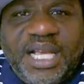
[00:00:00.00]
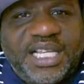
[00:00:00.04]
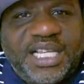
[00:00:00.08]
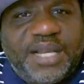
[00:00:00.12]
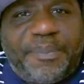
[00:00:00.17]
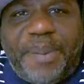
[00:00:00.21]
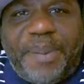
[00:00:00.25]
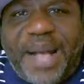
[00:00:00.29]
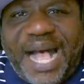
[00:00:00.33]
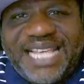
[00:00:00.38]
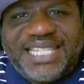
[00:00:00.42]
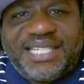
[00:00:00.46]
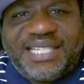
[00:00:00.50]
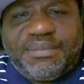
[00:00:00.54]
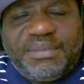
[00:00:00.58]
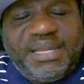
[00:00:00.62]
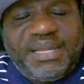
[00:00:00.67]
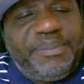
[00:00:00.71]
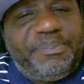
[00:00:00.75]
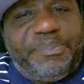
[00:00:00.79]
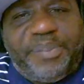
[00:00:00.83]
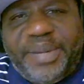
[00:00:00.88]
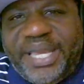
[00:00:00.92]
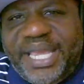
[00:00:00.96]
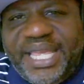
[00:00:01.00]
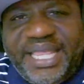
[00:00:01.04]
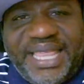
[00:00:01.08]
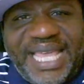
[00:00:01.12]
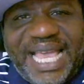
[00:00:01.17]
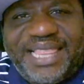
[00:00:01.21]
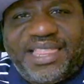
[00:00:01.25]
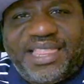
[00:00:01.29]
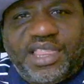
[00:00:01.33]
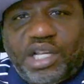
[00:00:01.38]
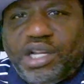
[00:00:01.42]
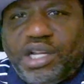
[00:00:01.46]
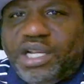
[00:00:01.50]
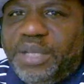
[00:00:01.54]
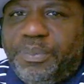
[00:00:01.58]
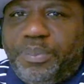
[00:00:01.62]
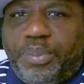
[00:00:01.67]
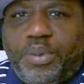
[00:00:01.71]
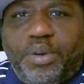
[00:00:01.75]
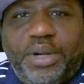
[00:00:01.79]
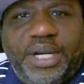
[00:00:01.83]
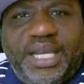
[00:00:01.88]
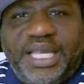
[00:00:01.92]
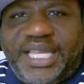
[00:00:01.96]
to possibly be that
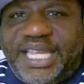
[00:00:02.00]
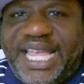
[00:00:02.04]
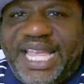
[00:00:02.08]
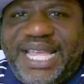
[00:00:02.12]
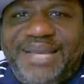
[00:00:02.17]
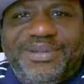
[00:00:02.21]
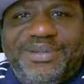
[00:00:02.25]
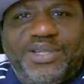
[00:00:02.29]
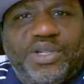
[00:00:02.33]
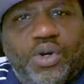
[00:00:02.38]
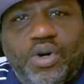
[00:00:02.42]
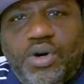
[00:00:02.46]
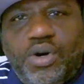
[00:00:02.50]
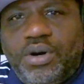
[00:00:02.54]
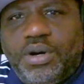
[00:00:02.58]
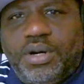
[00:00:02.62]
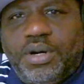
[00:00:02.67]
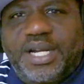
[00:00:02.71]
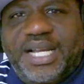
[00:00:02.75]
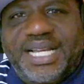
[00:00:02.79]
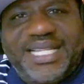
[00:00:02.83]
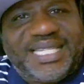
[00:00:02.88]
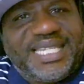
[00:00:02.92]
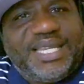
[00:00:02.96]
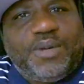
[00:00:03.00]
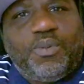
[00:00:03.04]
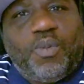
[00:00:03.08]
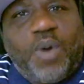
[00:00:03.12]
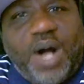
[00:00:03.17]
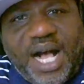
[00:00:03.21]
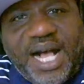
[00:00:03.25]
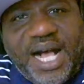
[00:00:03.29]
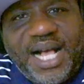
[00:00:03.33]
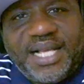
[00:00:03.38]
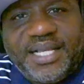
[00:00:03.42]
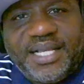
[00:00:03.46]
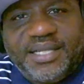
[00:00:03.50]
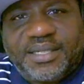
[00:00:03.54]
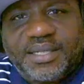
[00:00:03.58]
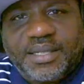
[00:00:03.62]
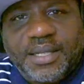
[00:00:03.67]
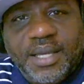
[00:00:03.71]
30-point-a-game scorer, because he was.